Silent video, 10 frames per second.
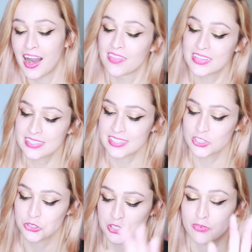this is
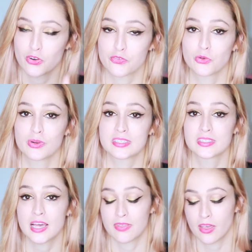interesting for a few
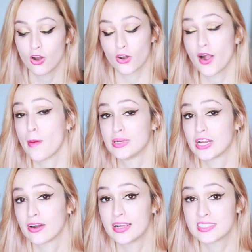reasons. I think her
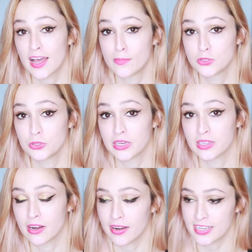commentary is absolutely
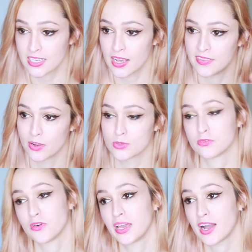hilarious, and there was a
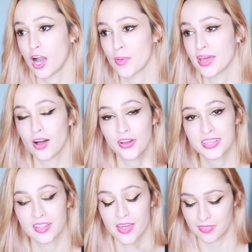funny comment. I'll
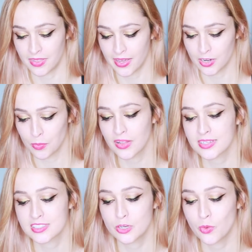get to that at the end, but
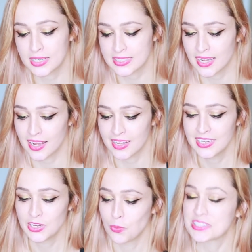let's see what
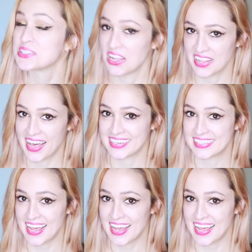Stella had to